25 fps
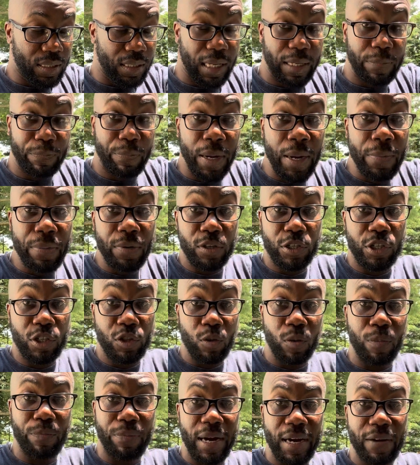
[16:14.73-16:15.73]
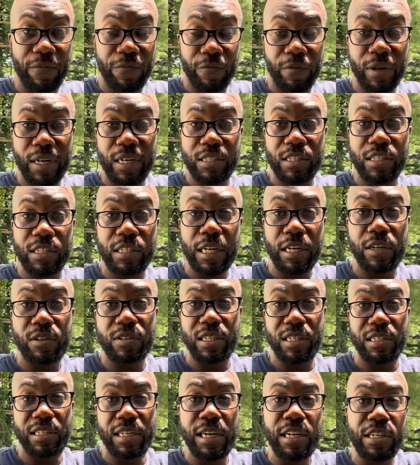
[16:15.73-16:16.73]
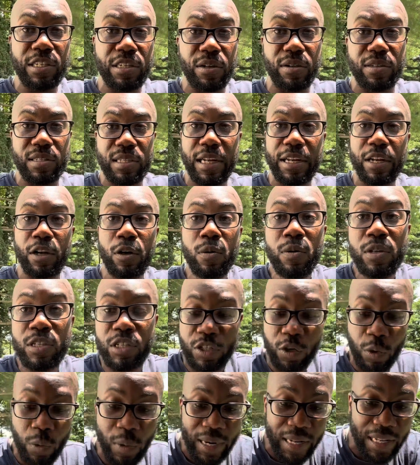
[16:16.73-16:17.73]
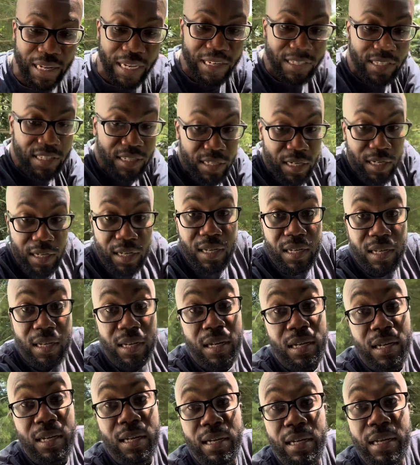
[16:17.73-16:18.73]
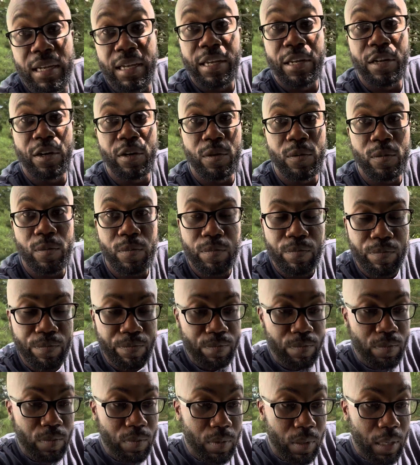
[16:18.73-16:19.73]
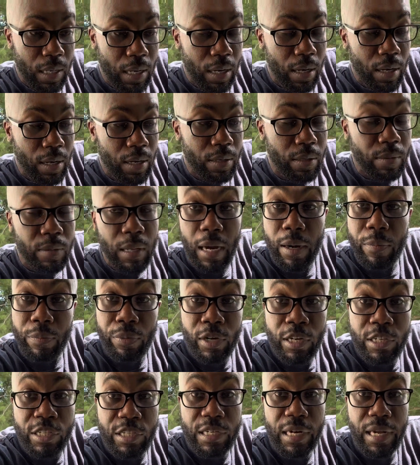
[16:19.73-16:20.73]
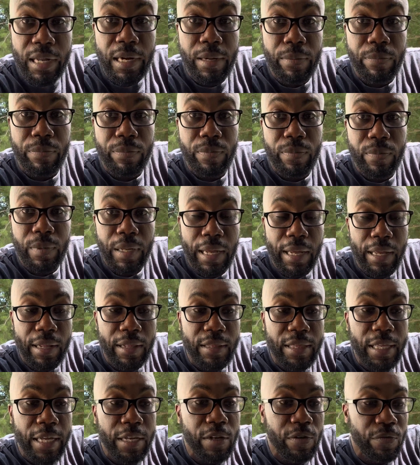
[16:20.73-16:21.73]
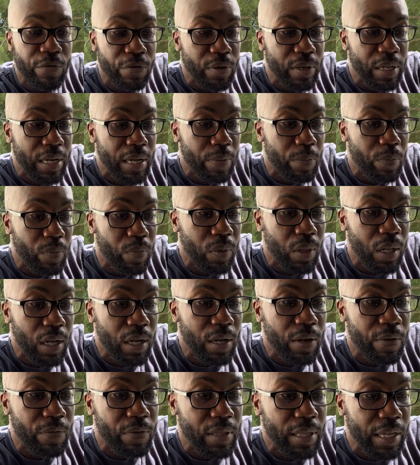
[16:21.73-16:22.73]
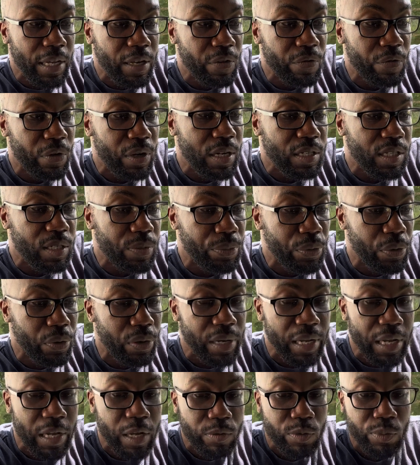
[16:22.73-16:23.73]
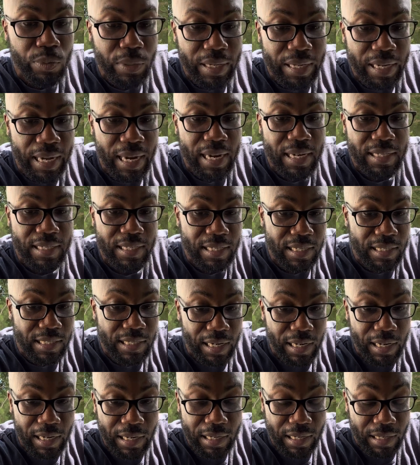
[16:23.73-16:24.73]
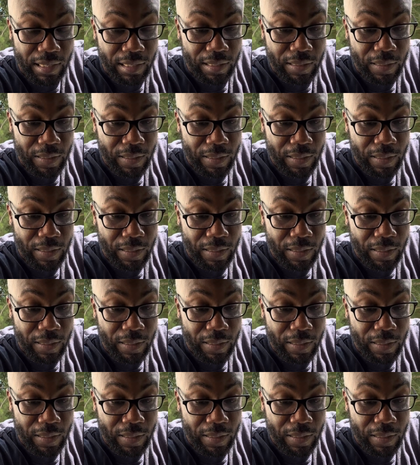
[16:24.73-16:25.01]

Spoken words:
people are still buying freaking stickers and t-shirts. Like, who is doing this? You know, I appreciate it, and thank you for that love, and thank you for that support. That helps put gas in the tank, and